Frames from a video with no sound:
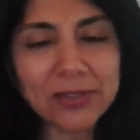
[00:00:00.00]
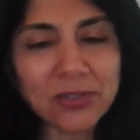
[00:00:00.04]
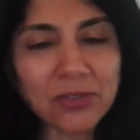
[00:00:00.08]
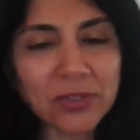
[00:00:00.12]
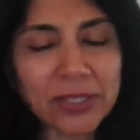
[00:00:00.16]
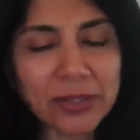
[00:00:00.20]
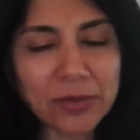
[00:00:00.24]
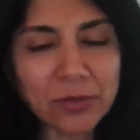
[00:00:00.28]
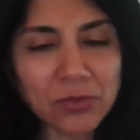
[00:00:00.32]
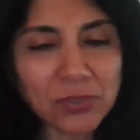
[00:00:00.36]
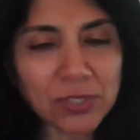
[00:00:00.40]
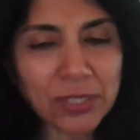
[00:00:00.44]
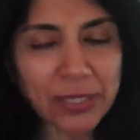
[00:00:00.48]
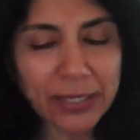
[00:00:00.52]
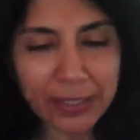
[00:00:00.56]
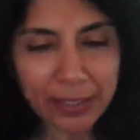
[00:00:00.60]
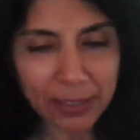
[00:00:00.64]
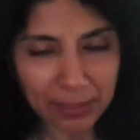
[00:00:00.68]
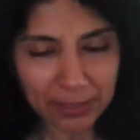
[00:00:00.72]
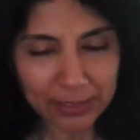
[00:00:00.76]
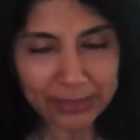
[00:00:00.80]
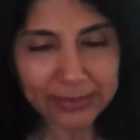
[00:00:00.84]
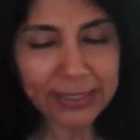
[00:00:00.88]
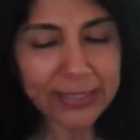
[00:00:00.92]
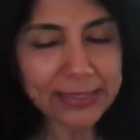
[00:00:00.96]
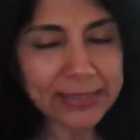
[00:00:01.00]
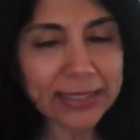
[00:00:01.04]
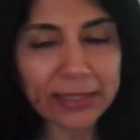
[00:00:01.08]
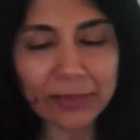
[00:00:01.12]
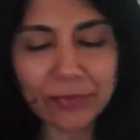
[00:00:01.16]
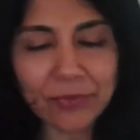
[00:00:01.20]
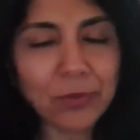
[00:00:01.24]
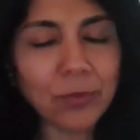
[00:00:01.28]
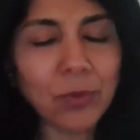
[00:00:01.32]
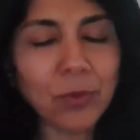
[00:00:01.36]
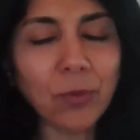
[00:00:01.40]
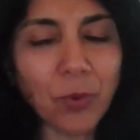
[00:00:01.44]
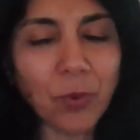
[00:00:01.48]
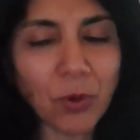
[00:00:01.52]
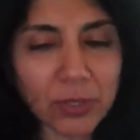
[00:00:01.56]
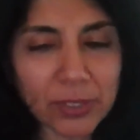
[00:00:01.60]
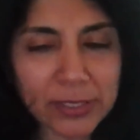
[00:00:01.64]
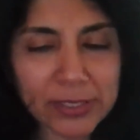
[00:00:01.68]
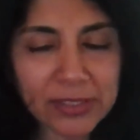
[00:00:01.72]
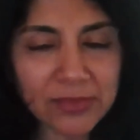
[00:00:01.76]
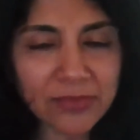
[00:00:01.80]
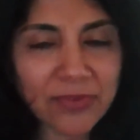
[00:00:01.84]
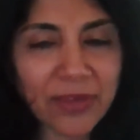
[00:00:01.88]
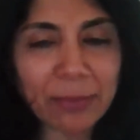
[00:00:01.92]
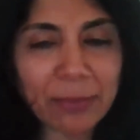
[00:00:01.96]
So he was, as I said, from a
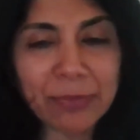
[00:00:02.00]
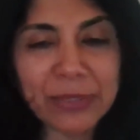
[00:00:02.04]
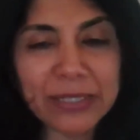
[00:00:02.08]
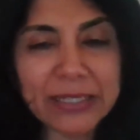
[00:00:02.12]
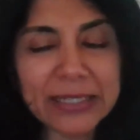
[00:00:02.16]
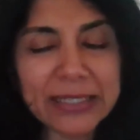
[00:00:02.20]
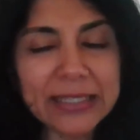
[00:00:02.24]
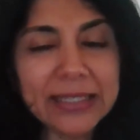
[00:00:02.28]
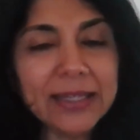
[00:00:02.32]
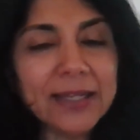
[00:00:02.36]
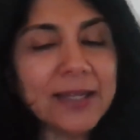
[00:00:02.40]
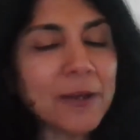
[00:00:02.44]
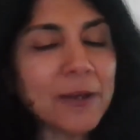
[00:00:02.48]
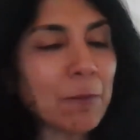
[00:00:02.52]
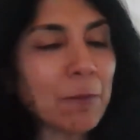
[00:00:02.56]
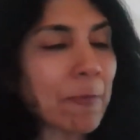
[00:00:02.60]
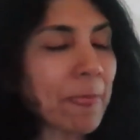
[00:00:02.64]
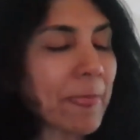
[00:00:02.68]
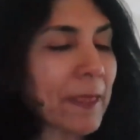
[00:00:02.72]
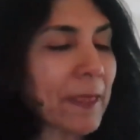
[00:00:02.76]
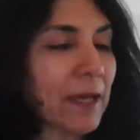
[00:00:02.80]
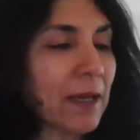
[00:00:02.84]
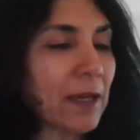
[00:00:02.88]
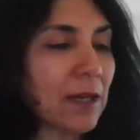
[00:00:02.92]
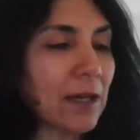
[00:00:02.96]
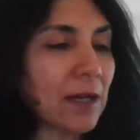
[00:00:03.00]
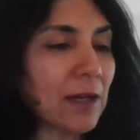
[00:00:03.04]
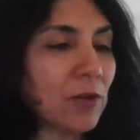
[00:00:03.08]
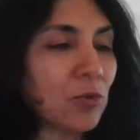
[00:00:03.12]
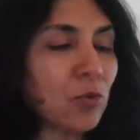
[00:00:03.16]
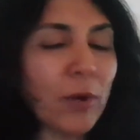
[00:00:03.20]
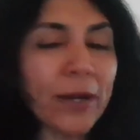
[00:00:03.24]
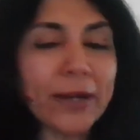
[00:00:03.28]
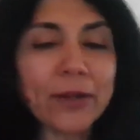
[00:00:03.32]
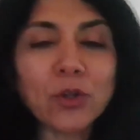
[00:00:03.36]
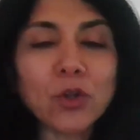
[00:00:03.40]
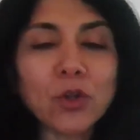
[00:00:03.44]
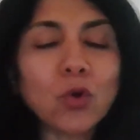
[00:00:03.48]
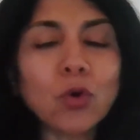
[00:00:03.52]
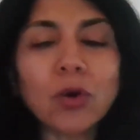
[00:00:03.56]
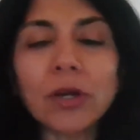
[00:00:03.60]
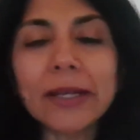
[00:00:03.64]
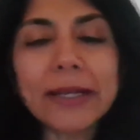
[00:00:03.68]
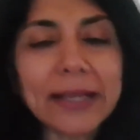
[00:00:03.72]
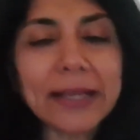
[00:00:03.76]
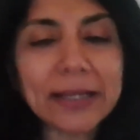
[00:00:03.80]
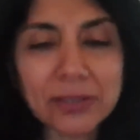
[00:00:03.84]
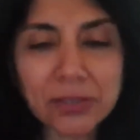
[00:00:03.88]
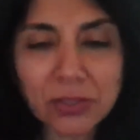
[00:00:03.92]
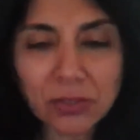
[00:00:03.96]
modest family who had no
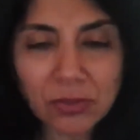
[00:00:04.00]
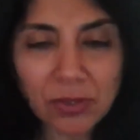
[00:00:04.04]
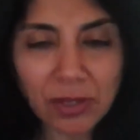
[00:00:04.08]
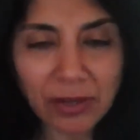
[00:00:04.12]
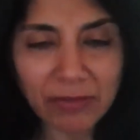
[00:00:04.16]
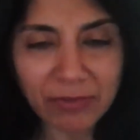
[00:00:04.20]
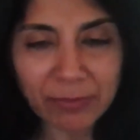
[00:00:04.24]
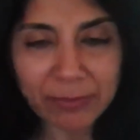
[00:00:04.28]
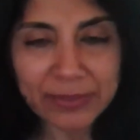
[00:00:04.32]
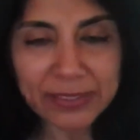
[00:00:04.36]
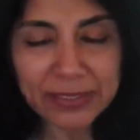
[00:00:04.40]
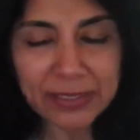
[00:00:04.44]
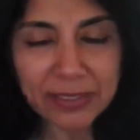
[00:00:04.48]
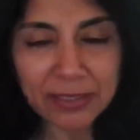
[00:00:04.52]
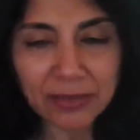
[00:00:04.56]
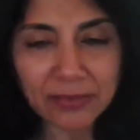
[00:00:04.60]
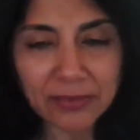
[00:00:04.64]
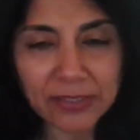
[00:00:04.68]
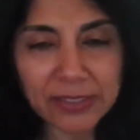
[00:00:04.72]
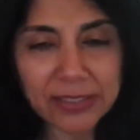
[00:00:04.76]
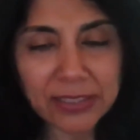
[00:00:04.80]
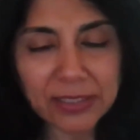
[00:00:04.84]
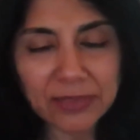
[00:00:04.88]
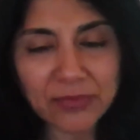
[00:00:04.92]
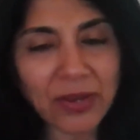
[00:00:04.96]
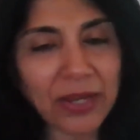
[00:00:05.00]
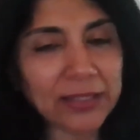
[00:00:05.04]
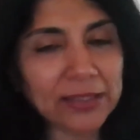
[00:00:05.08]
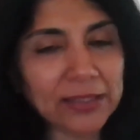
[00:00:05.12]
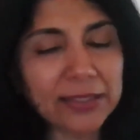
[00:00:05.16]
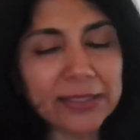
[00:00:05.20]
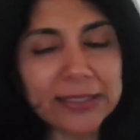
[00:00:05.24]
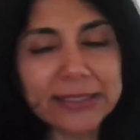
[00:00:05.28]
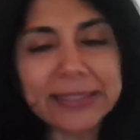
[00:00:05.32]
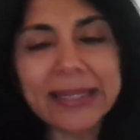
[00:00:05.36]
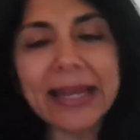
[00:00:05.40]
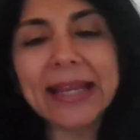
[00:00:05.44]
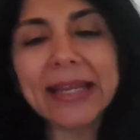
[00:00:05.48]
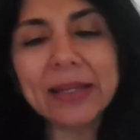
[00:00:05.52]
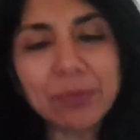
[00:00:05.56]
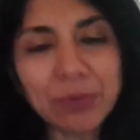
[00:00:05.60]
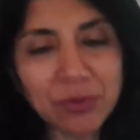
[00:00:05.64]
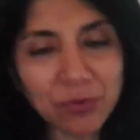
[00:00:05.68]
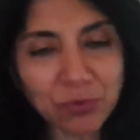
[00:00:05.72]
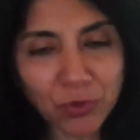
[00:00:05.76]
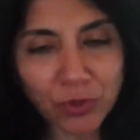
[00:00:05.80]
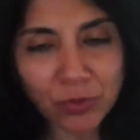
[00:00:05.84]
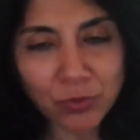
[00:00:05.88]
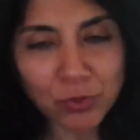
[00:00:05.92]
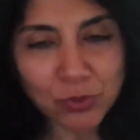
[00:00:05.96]
connection to government service. His father died
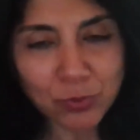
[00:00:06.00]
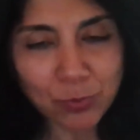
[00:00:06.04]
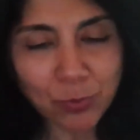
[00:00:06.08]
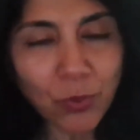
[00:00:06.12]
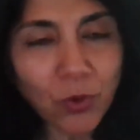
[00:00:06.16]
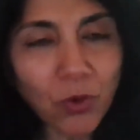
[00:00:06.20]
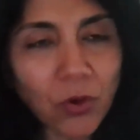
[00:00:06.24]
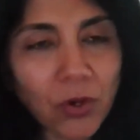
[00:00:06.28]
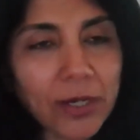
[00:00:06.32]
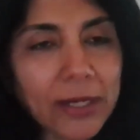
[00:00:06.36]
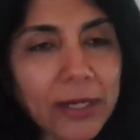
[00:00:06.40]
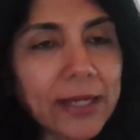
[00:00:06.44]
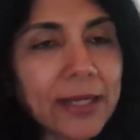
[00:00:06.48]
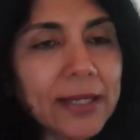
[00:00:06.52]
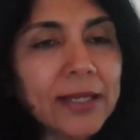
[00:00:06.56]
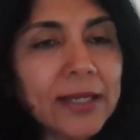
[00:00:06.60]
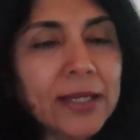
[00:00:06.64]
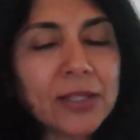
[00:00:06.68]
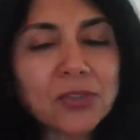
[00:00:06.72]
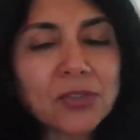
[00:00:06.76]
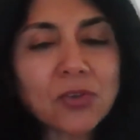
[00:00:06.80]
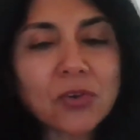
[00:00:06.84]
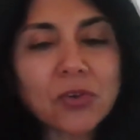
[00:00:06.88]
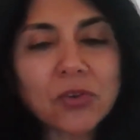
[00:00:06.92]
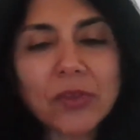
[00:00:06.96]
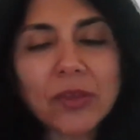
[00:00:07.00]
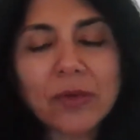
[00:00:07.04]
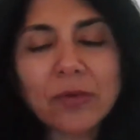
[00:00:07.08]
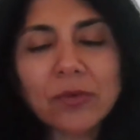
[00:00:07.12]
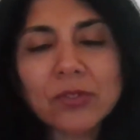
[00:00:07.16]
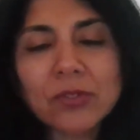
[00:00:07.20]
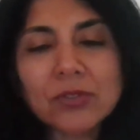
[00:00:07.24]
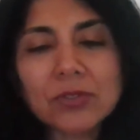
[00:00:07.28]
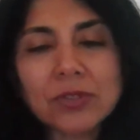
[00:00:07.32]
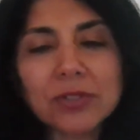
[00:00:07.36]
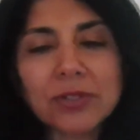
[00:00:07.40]
before he was born. So there was